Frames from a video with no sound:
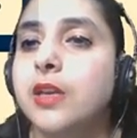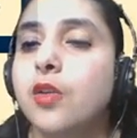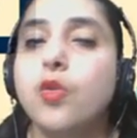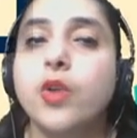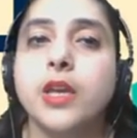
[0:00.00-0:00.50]

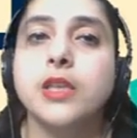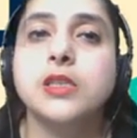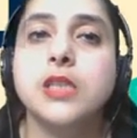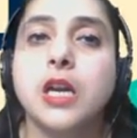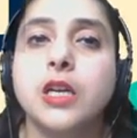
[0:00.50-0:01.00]
Okay,
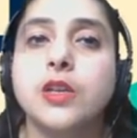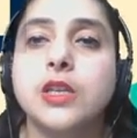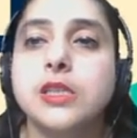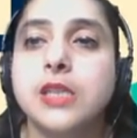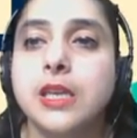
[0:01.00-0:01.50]
it's
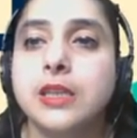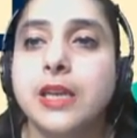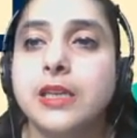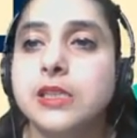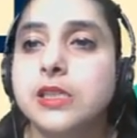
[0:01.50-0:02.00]
saying that
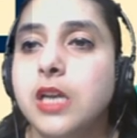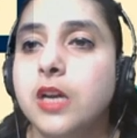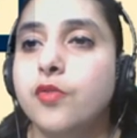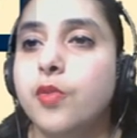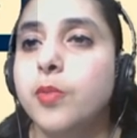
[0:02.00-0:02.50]
it starts
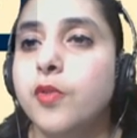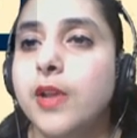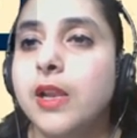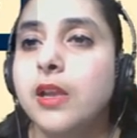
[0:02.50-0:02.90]
from 12.